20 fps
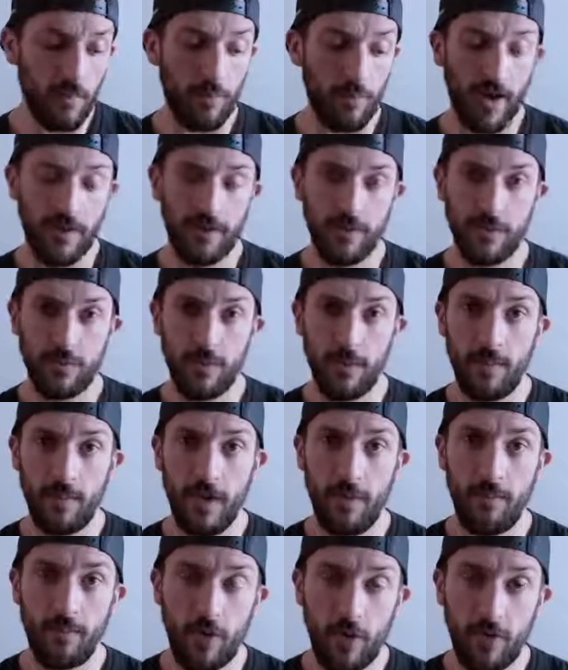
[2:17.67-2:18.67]
Breakfast would
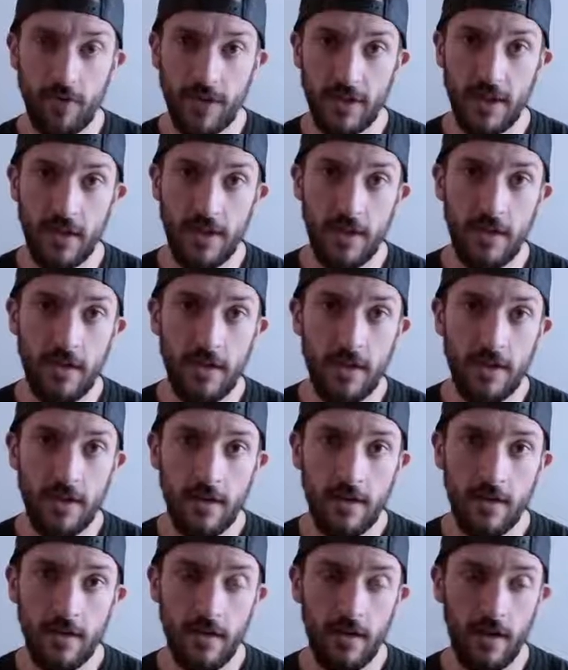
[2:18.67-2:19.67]
be protein,
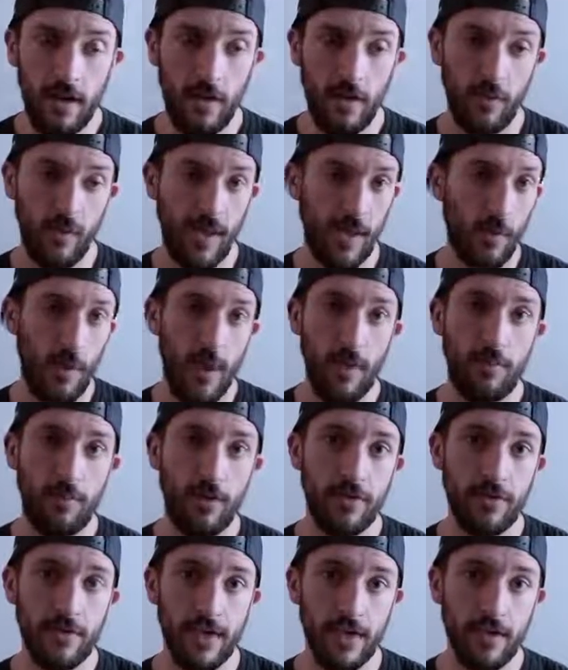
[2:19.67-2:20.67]
like whey
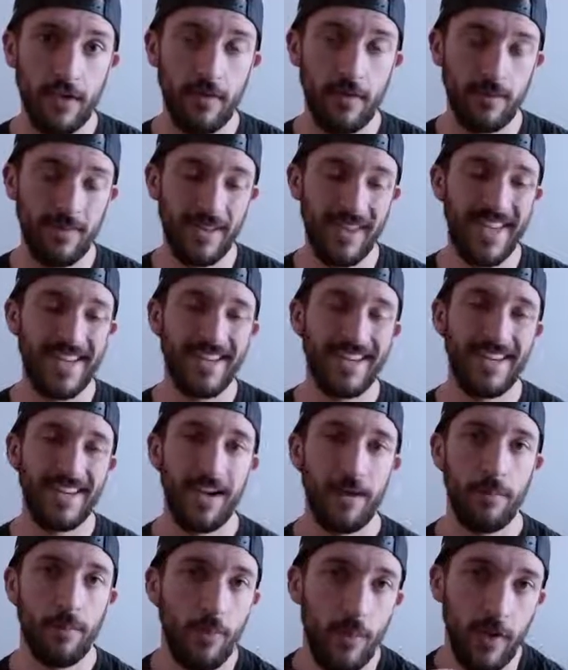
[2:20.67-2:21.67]
protein, blended
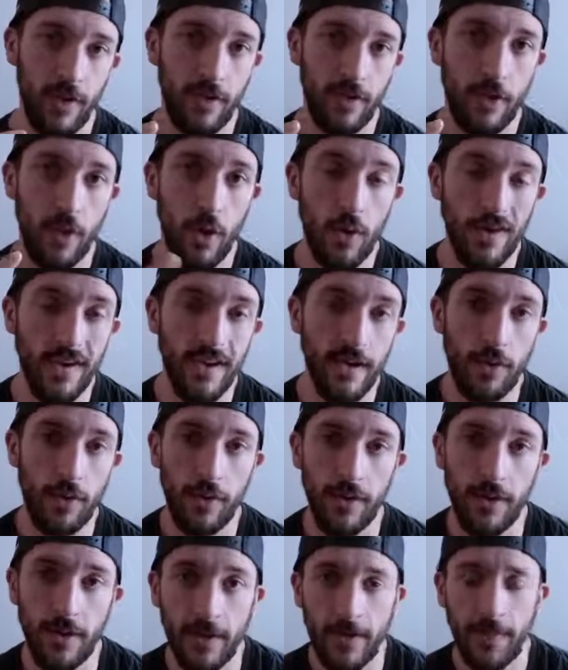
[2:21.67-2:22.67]
up with coconut
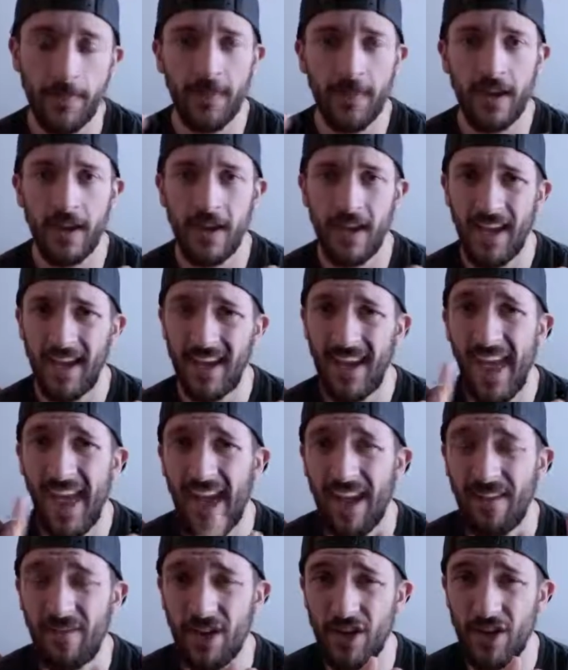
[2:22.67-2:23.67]
oil and
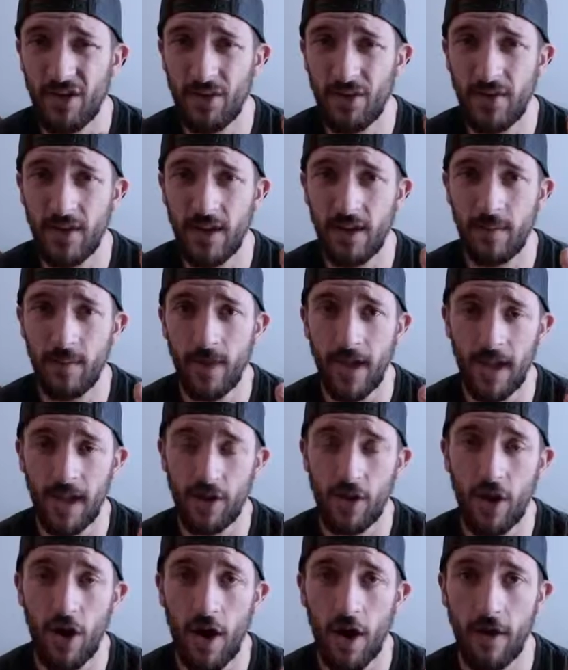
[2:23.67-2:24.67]
heavy cream
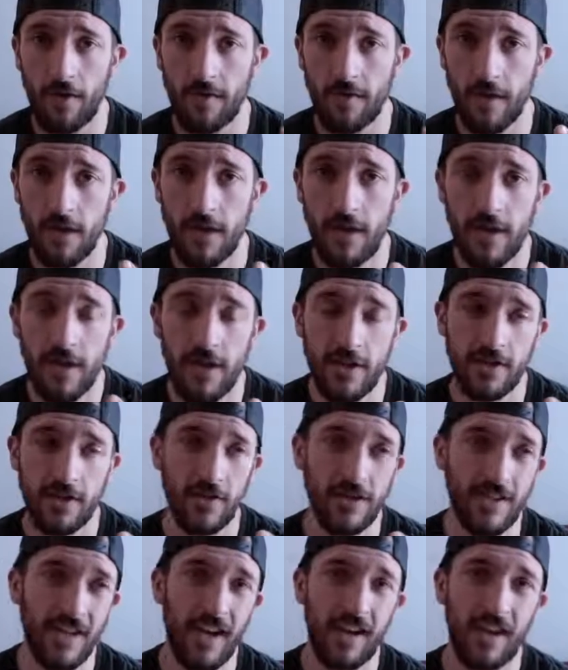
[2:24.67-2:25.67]
and coffee.
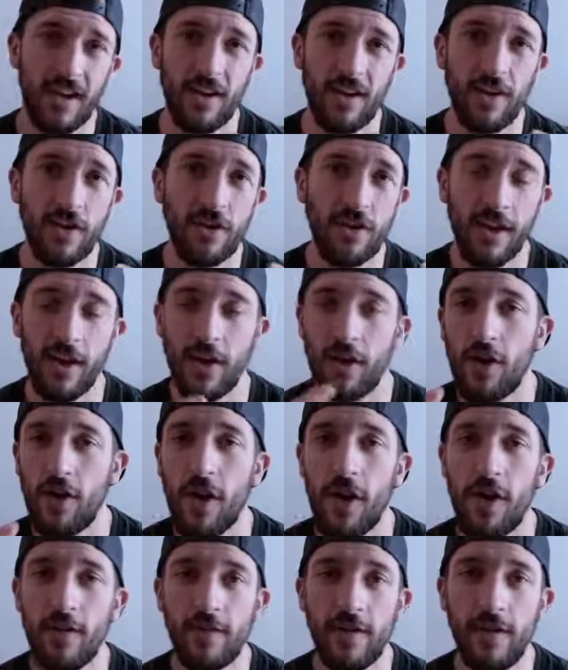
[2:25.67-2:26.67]
So it's like a
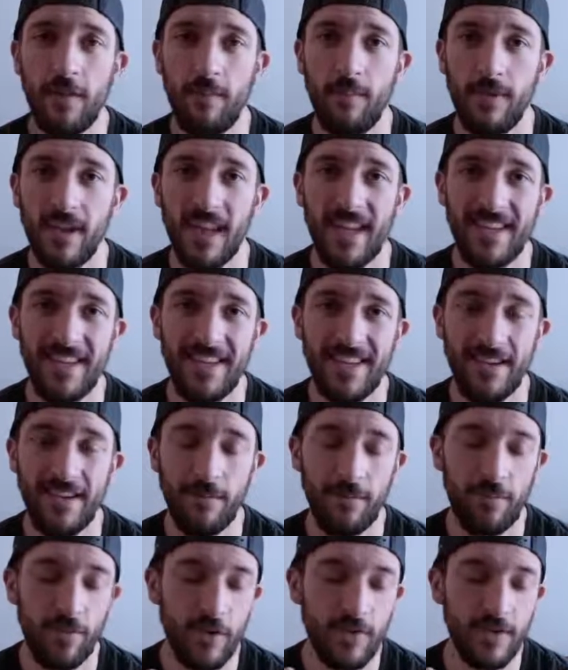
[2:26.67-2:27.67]
coffee
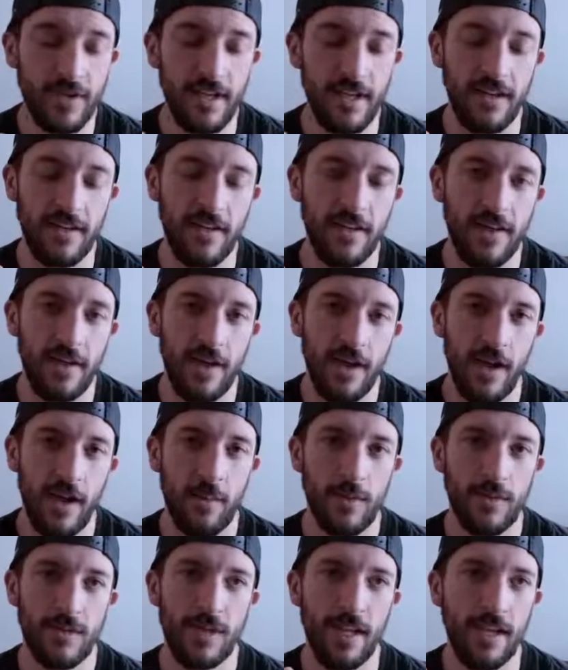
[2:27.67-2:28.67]
blended protein,
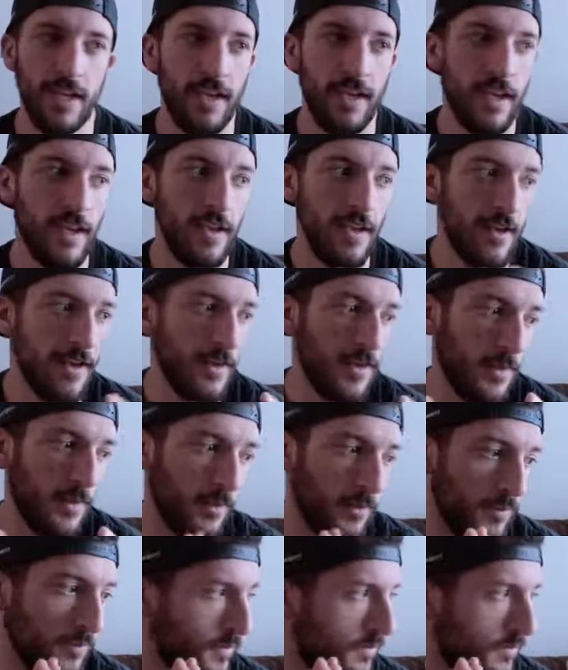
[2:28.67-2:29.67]
almost like a